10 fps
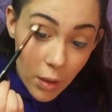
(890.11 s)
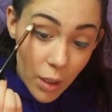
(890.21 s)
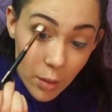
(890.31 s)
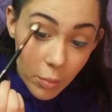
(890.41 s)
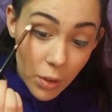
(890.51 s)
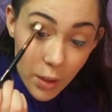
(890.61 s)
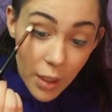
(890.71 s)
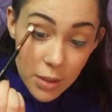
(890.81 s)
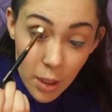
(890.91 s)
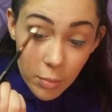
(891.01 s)
and
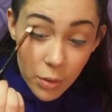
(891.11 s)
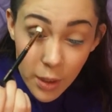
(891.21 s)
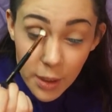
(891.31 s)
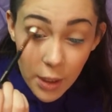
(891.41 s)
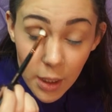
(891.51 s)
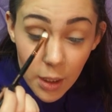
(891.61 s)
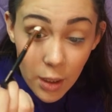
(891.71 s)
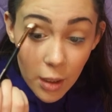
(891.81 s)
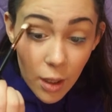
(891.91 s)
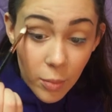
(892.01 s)
start blending it
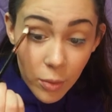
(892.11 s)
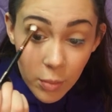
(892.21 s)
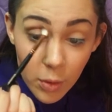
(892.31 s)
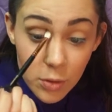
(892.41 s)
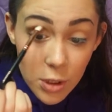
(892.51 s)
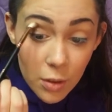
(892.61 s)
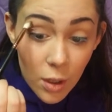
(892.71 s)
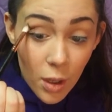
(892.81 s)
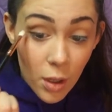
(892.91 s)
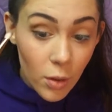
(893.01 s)
in an upward motion
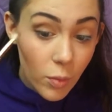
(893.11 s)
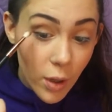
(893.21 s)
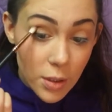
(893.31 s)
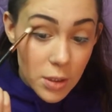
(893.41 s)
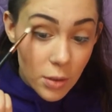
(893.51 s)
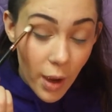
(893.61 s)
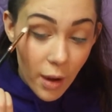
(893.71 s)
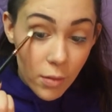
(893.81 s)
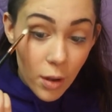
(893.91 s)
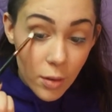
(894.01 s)
once you
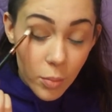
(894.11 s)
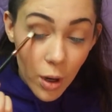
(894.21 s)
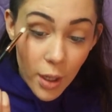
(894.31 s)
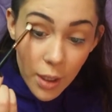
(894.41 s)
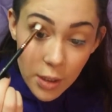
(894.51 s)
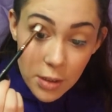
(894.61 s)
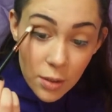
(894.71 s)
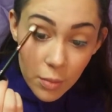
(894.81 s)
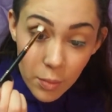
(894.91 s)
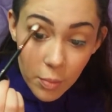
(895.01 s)
have all the product
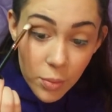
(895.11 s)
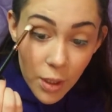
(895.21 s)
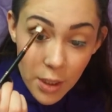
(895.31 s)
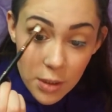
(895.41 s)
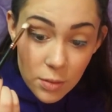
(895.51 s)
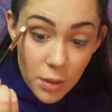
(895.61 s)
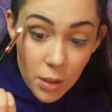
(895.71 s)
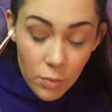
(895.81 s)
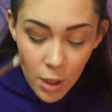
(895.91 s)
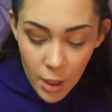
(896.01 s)
placed where you
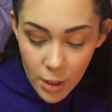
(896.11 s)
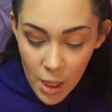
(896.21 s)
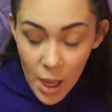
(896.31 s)
want.